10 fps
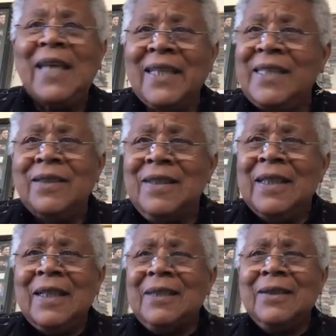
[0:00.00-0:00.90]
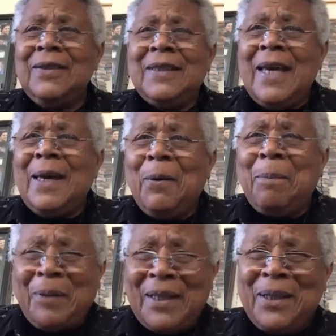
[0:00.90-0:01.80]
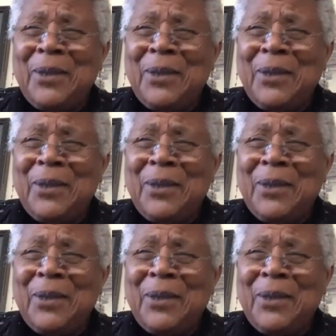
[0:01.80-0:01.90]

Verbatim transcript: I could, couldn't help it.